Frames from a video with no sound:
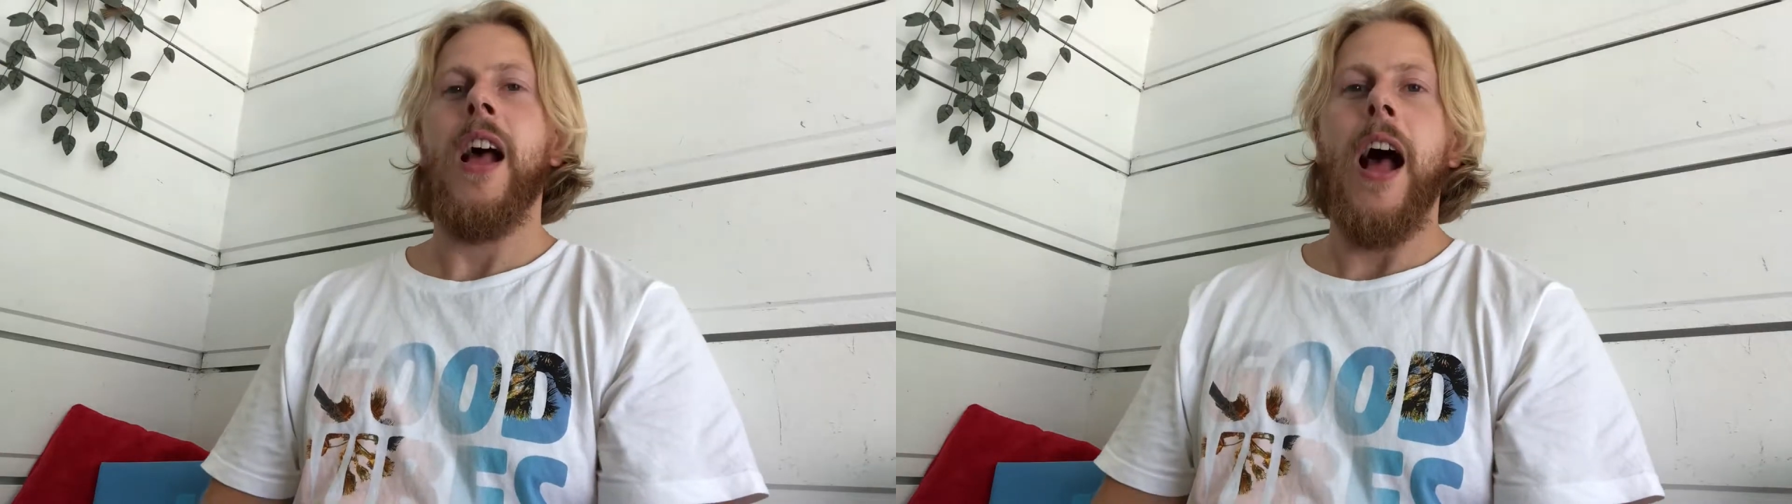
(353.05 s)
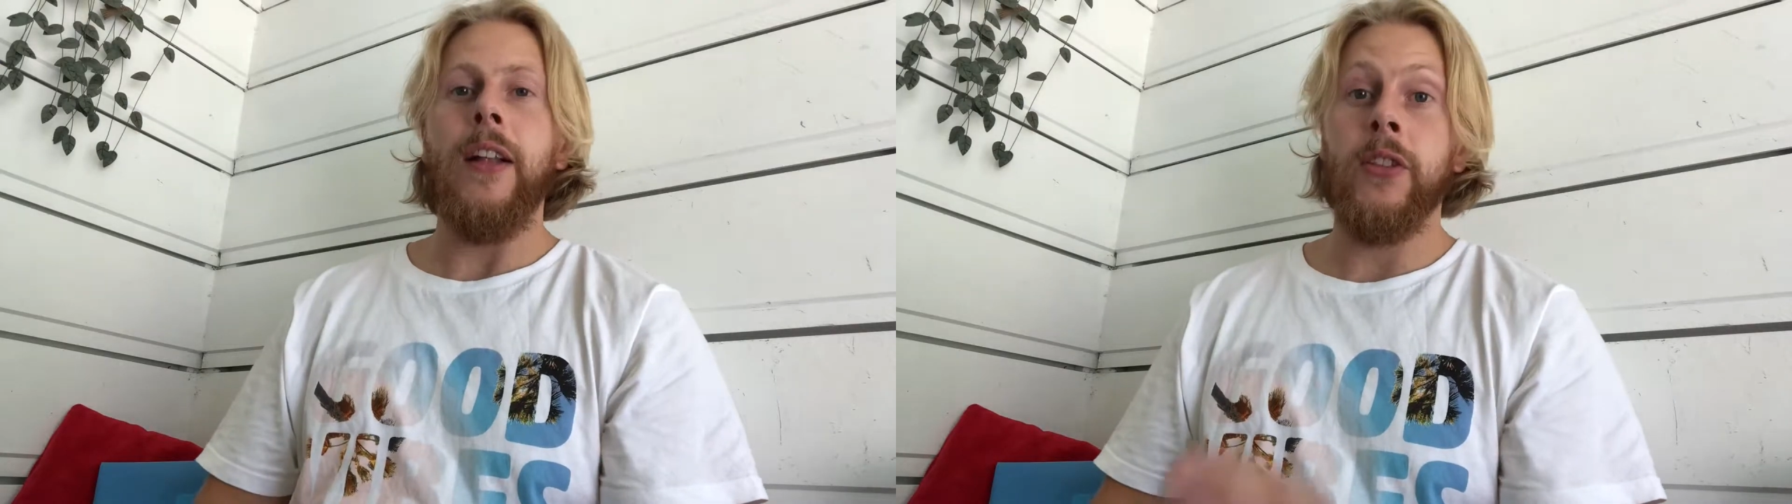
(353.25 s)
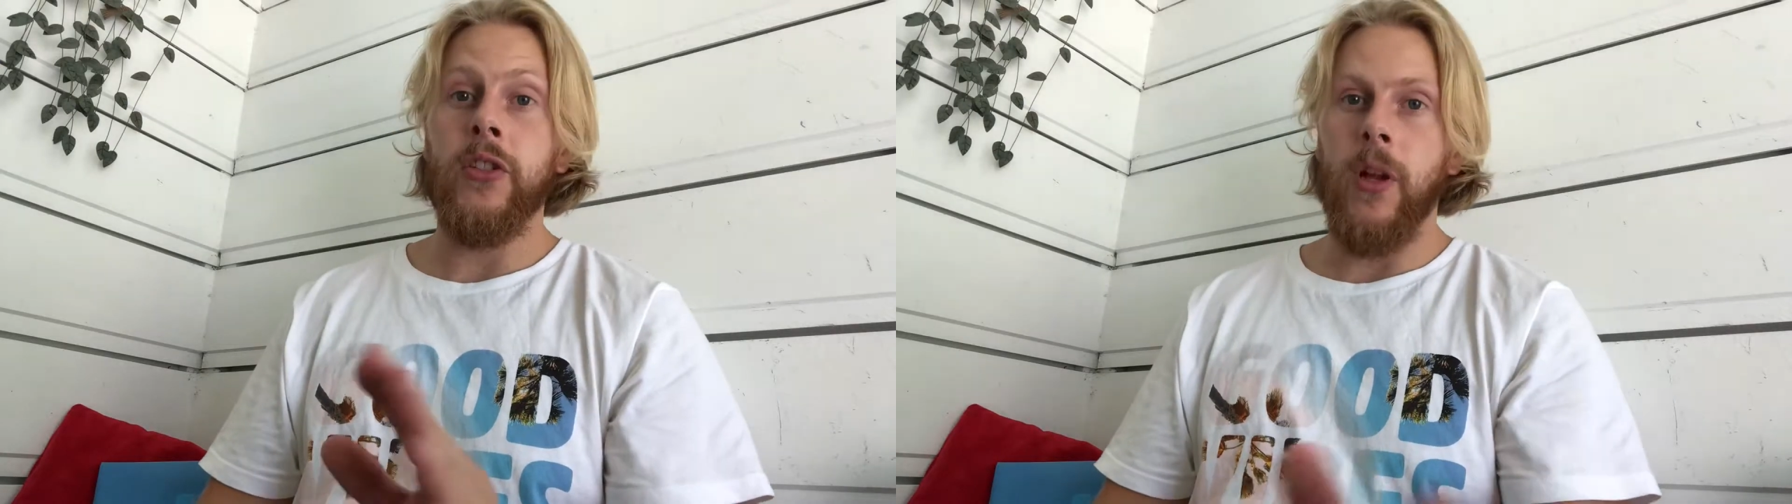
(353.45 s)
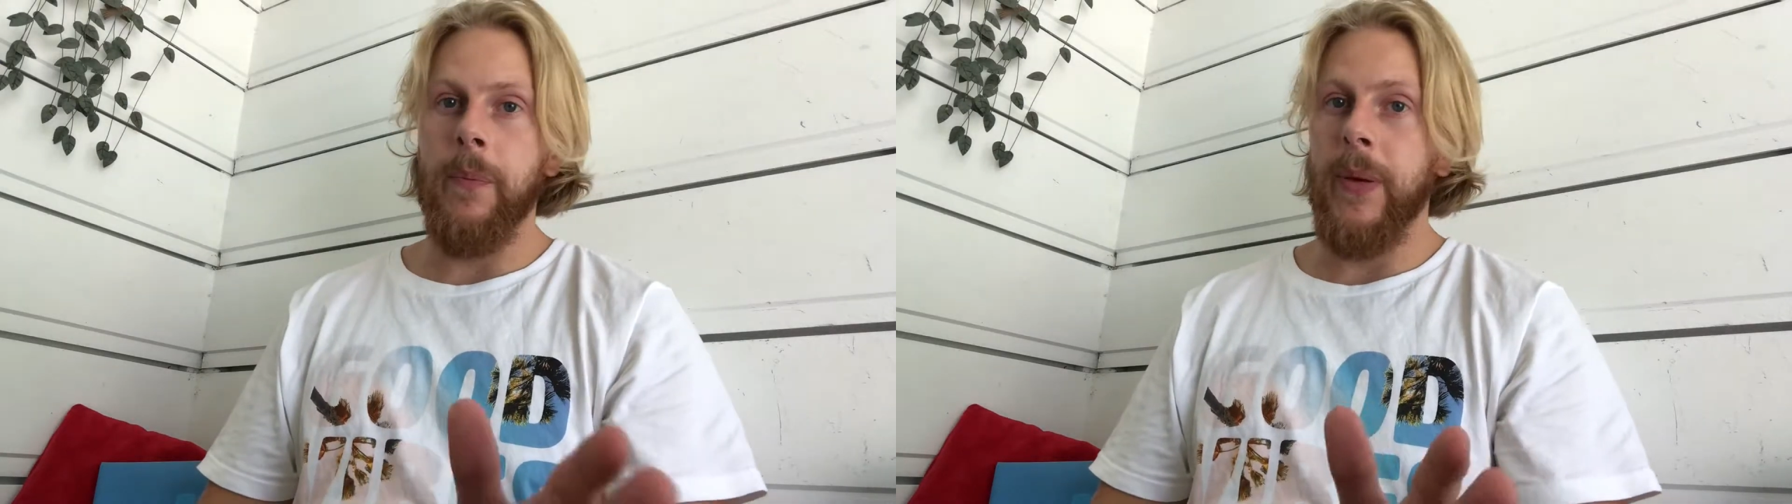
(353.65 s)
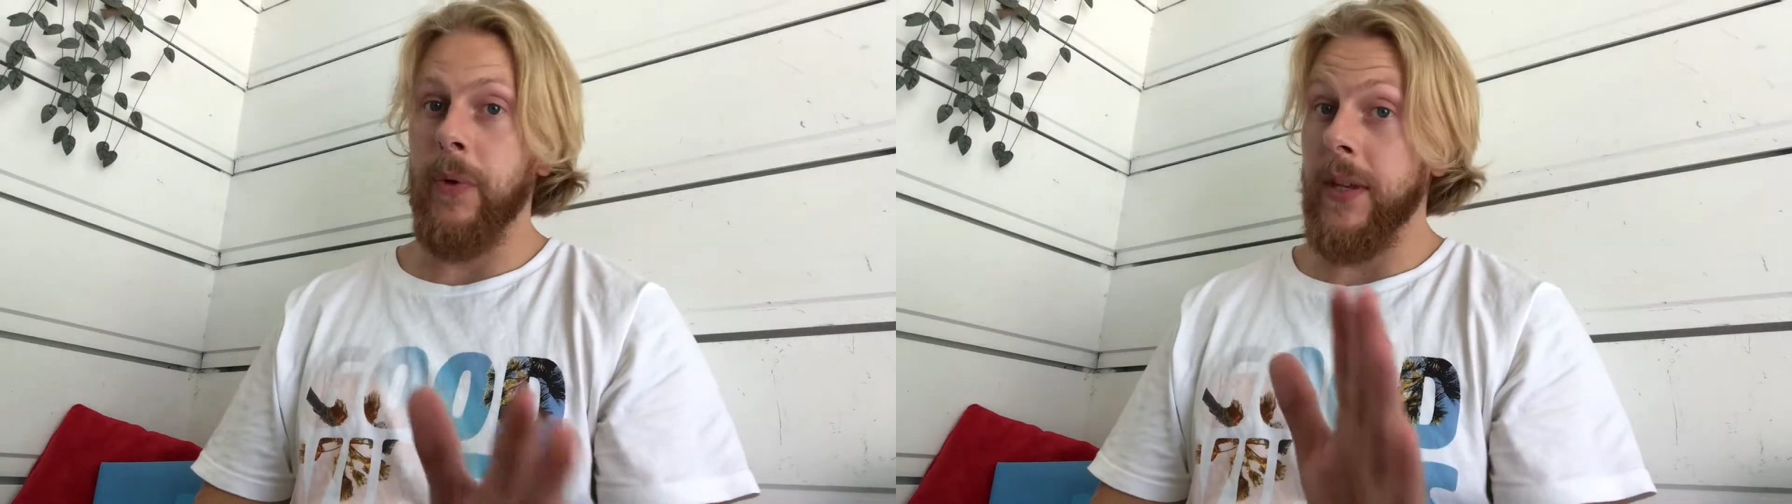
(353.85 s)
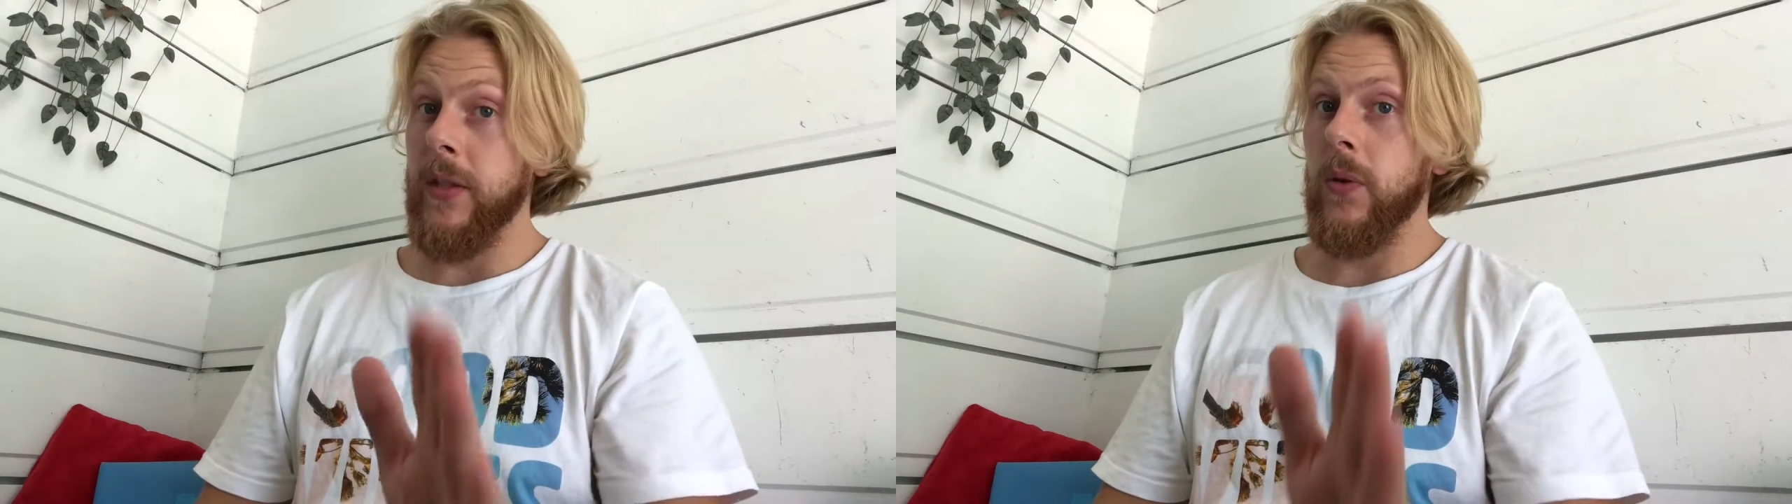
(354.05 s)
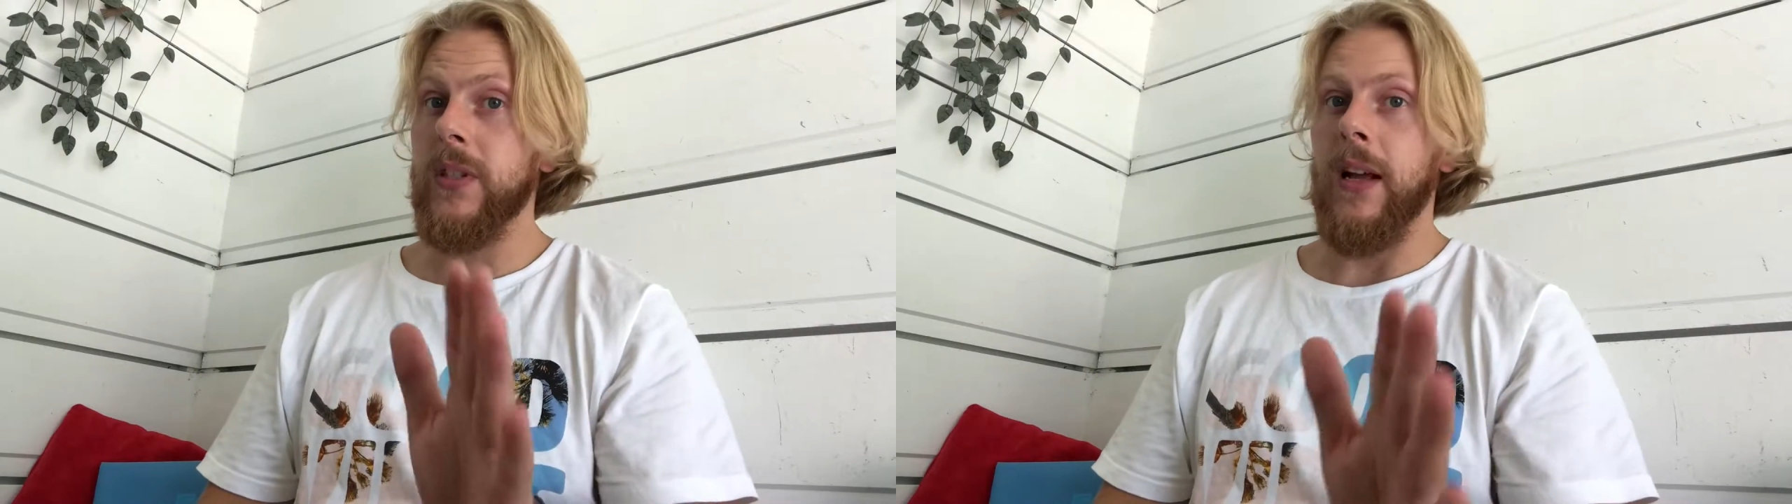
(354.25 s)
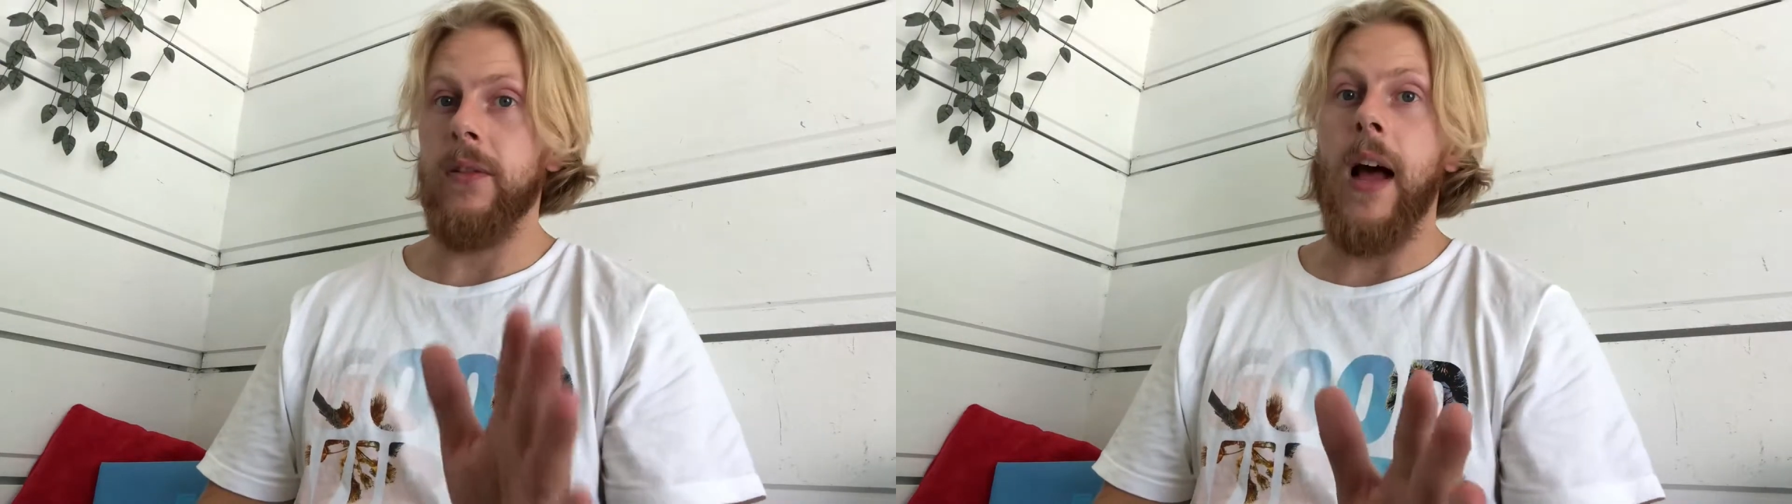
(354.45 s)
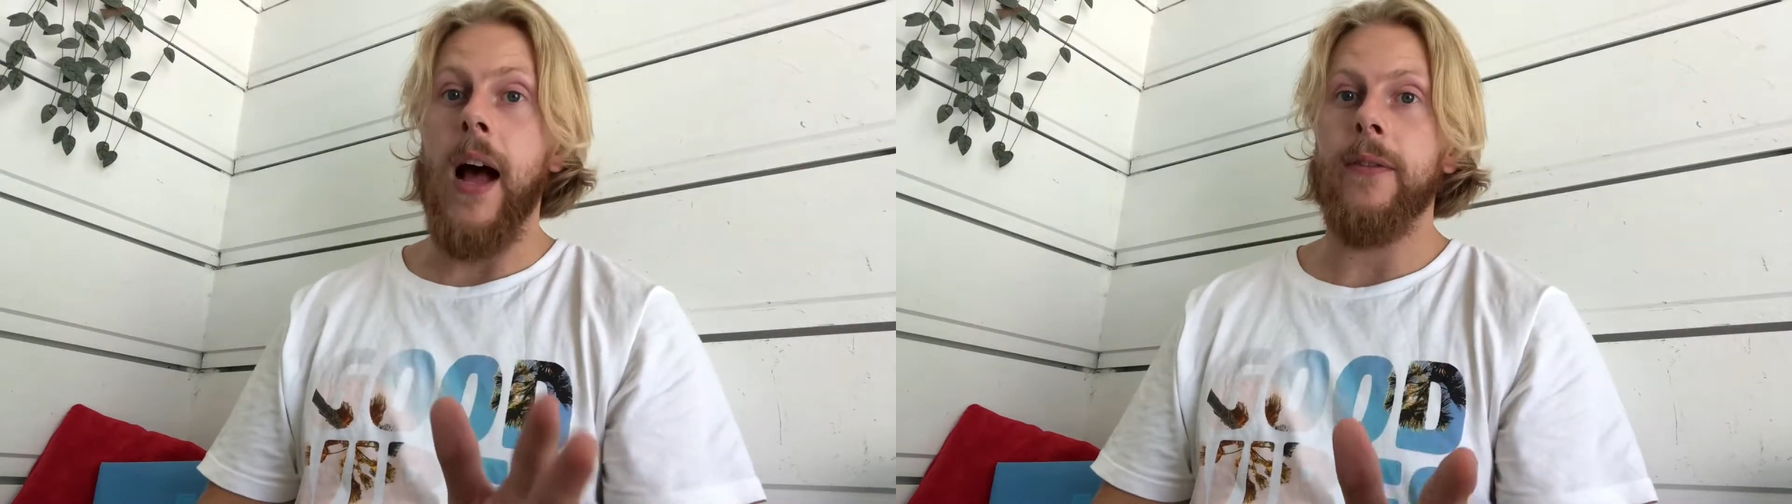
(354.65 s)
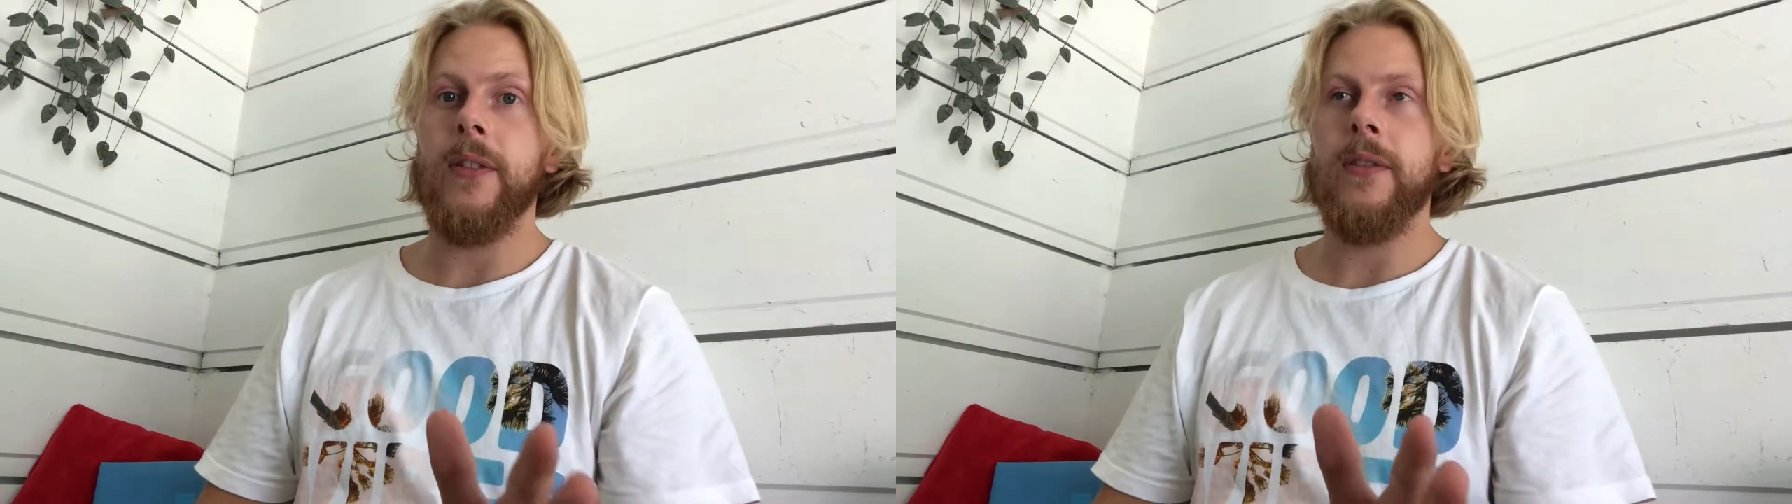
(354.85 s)
And to some people this will sound
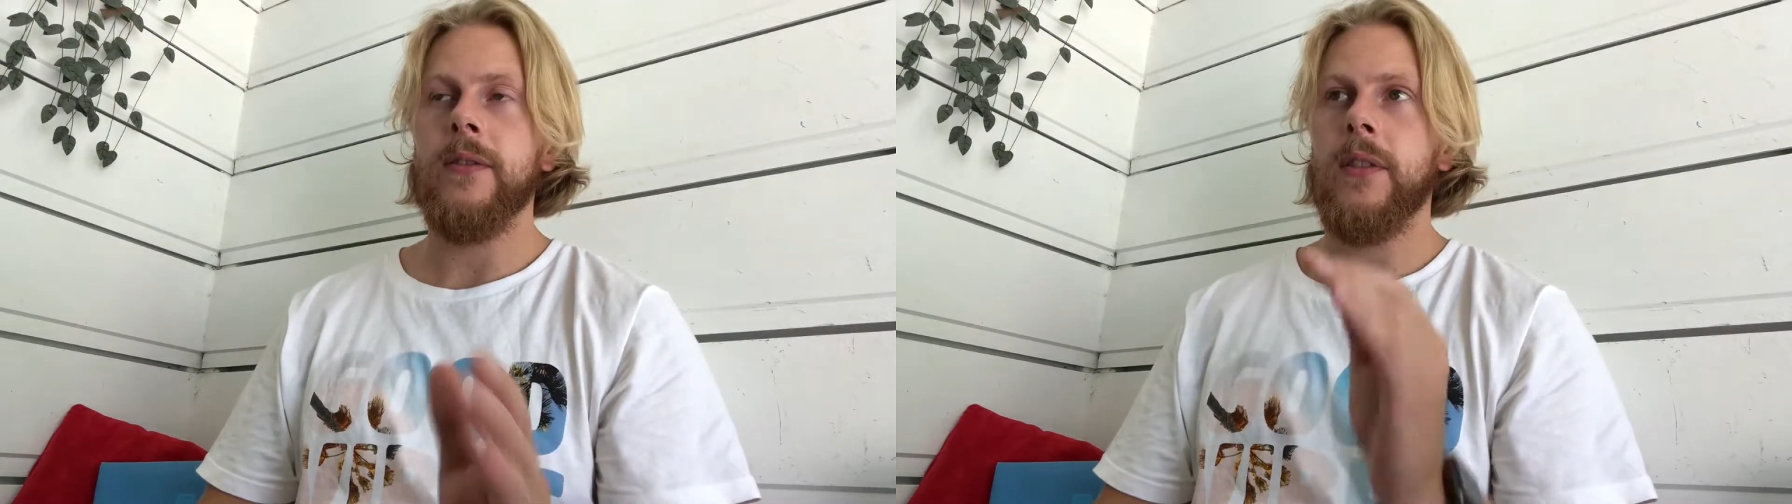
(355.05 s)
daft,